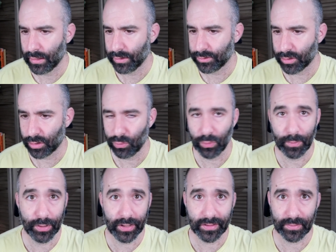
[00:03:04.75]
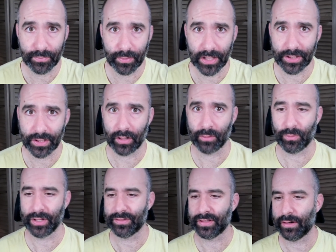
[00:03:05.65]
So we're putting some pressure on
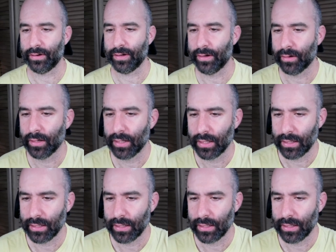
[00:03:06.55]
white center here.